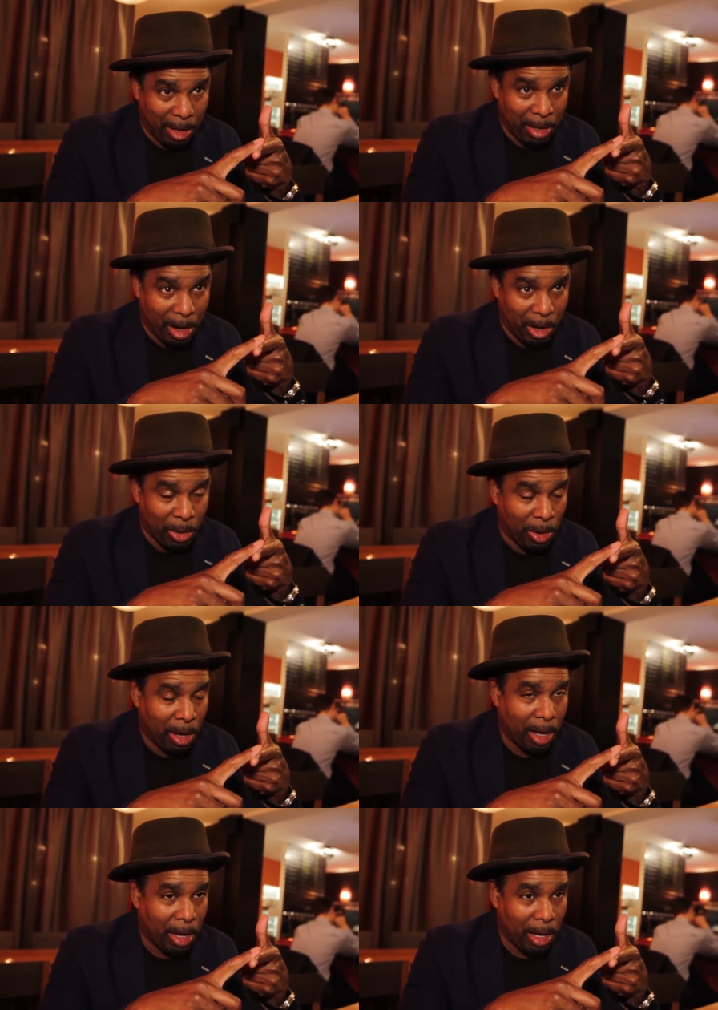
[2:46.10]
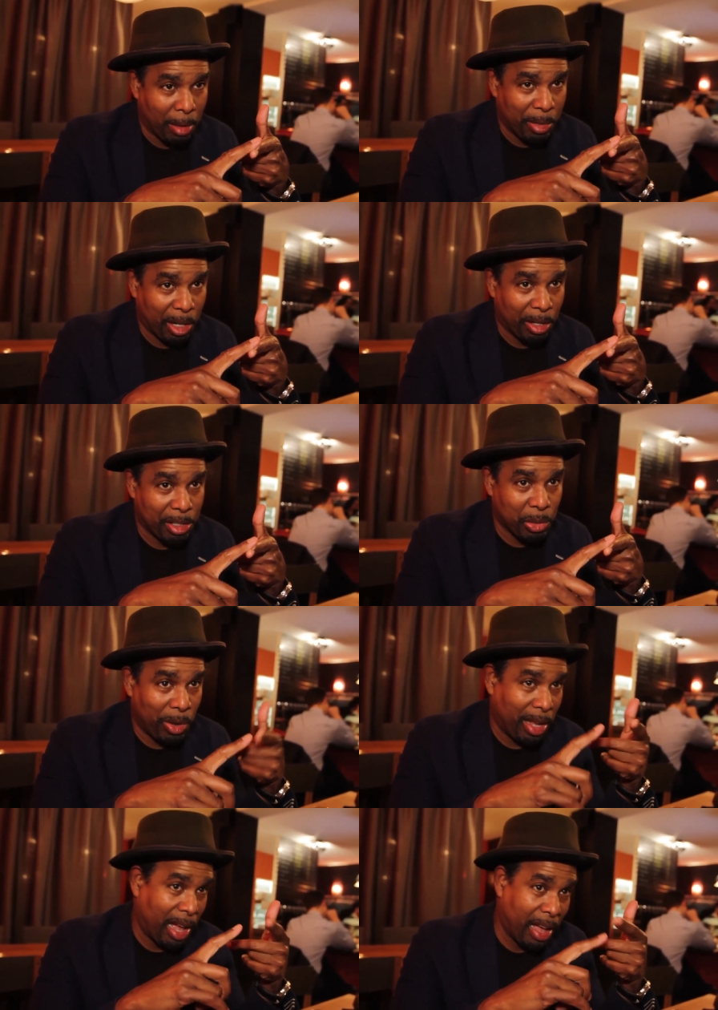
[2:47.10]
you know, uh, because
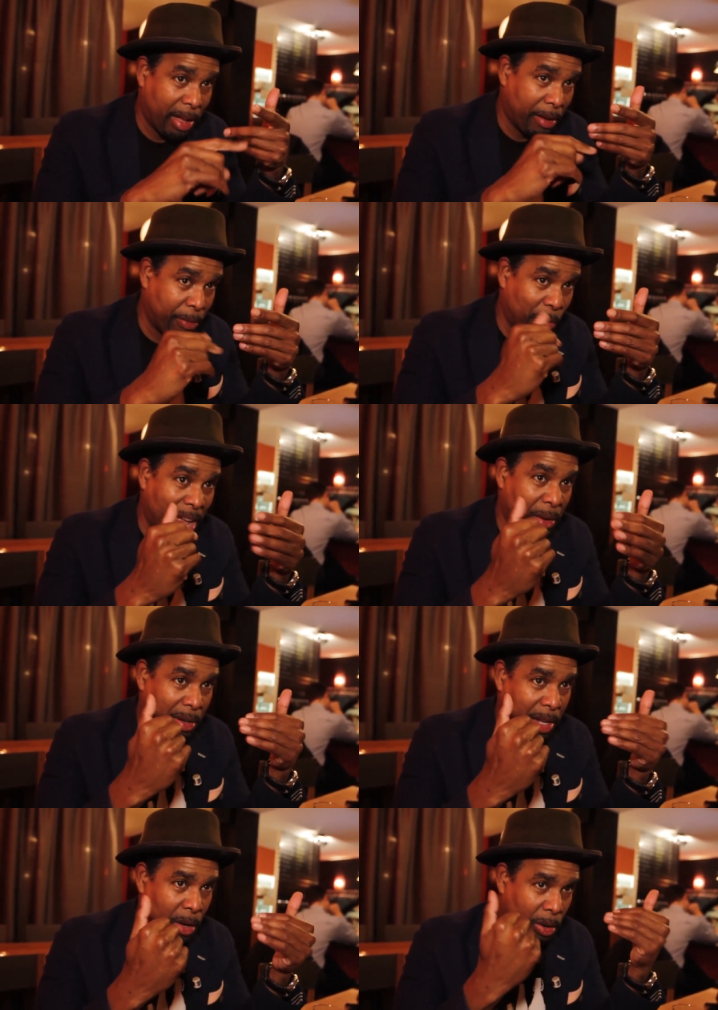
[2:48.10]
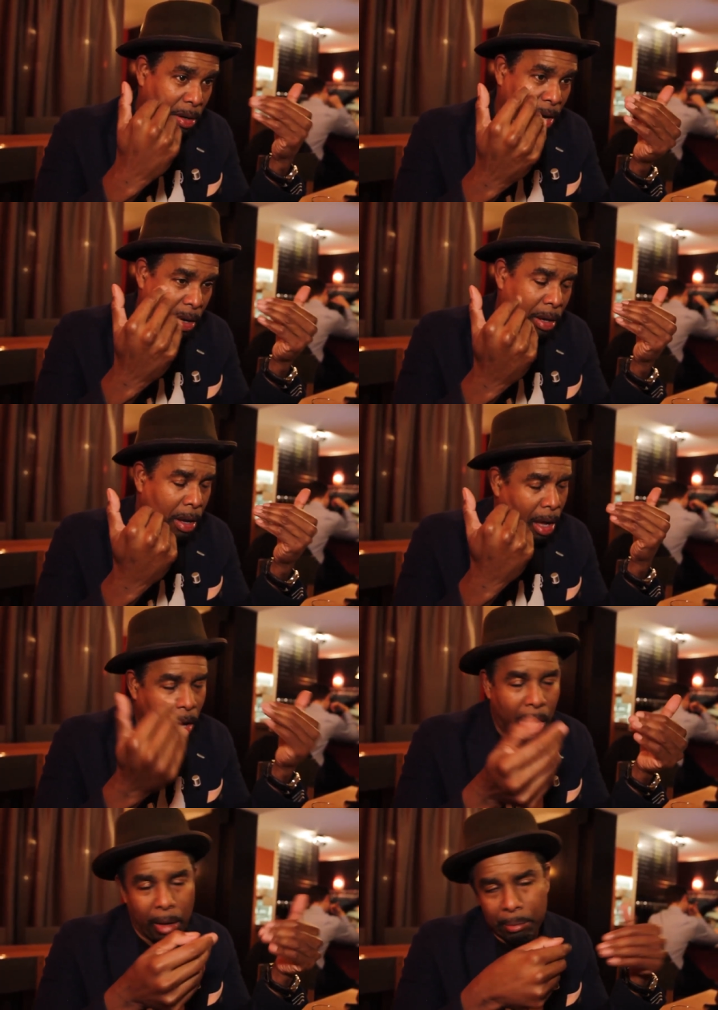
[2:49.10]
we have, we have, you know,
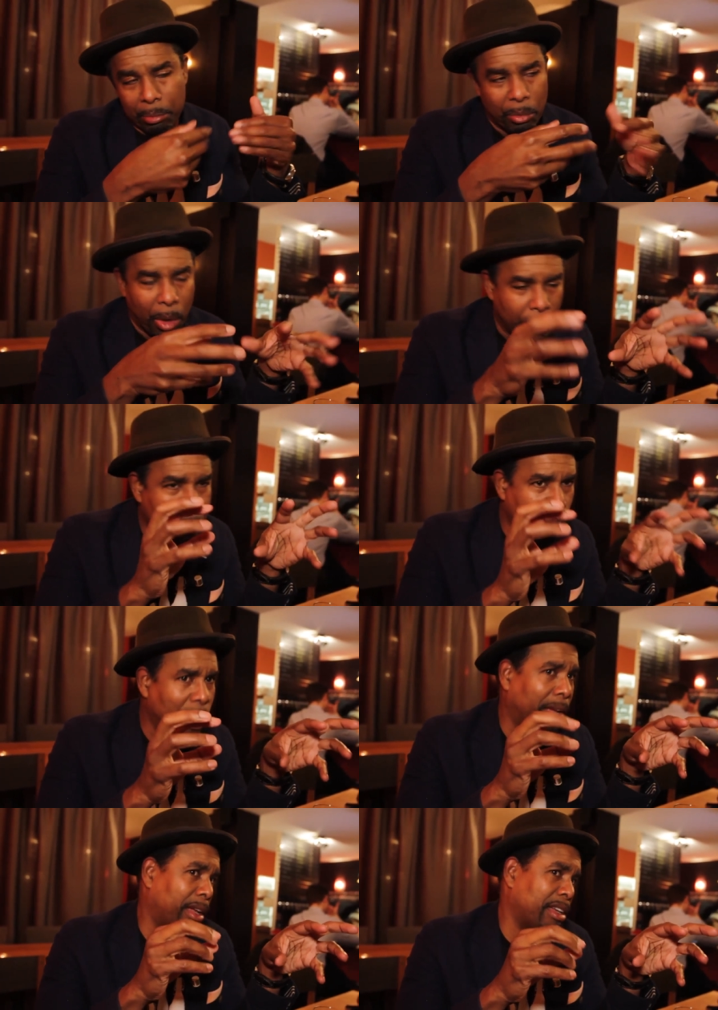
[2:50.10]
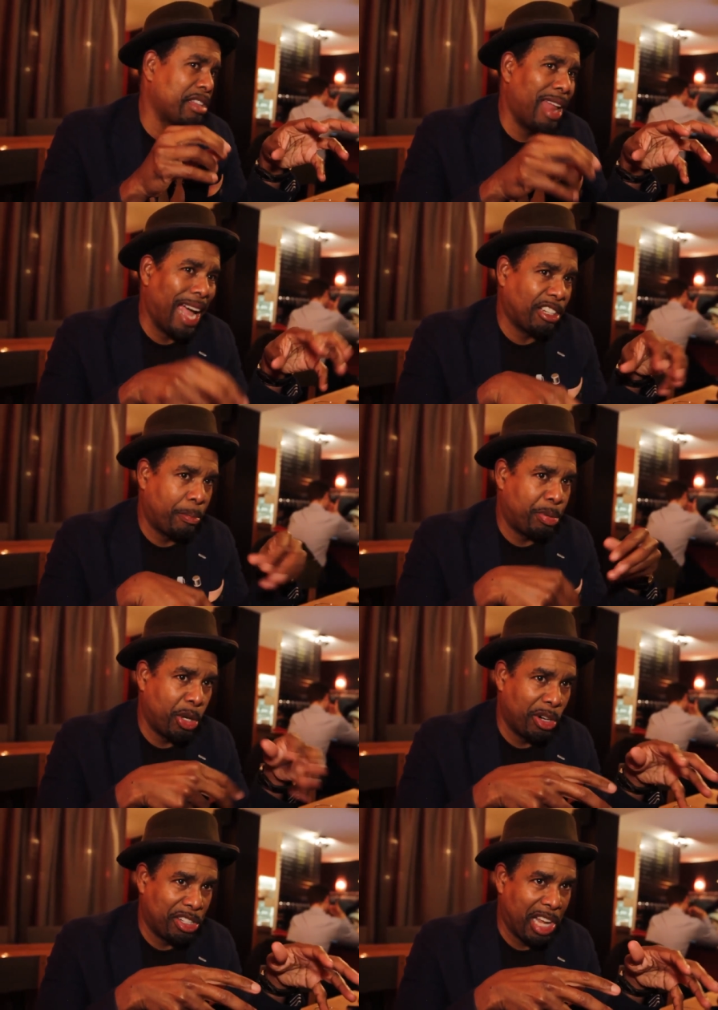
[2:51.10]
brewing is an act of
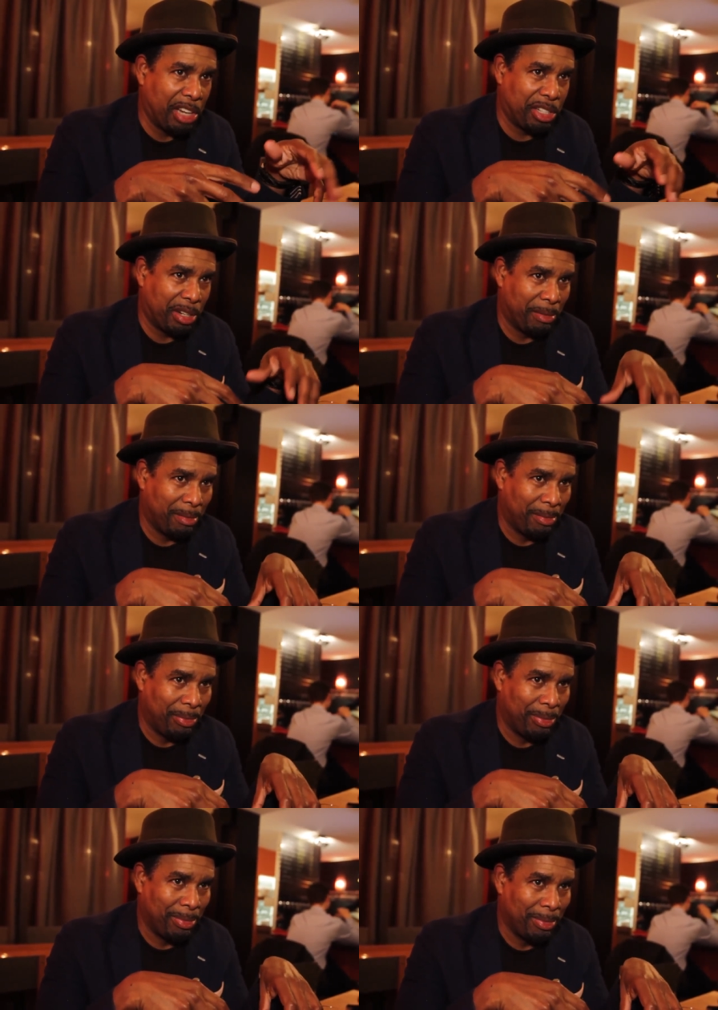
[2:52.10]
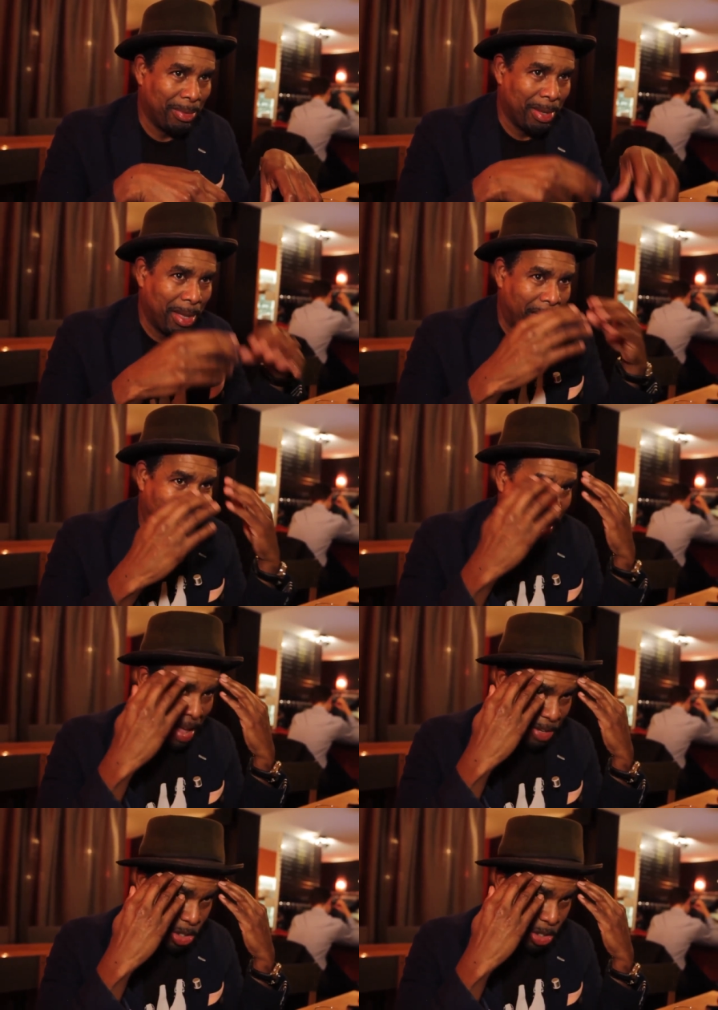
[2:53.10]
pure intention. I have